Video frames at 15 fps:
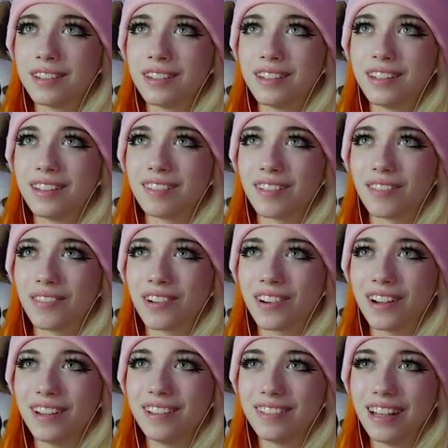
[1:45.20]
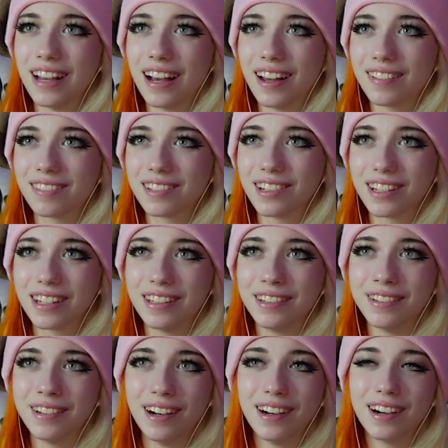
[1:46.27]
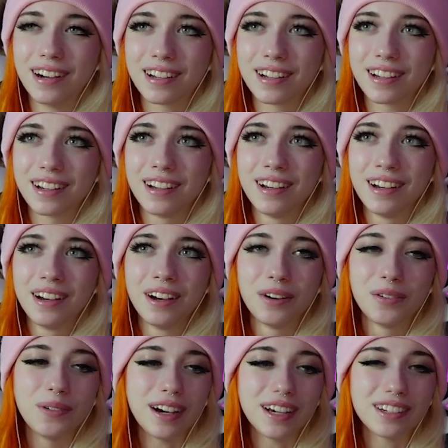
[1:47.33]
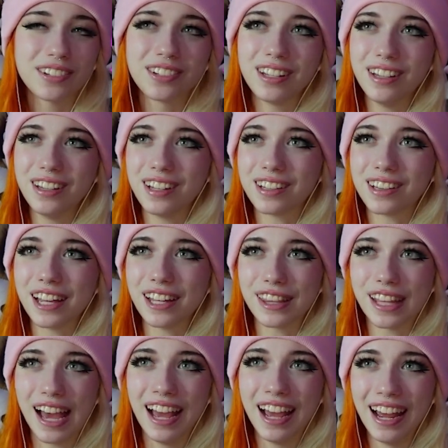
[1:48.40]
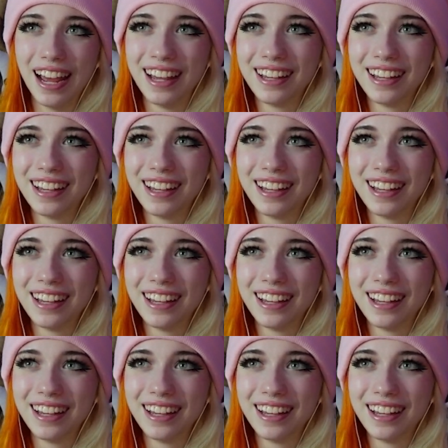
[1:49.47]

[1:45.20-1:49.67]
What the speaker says: Some crazy ass looking duck. Why does she look like that?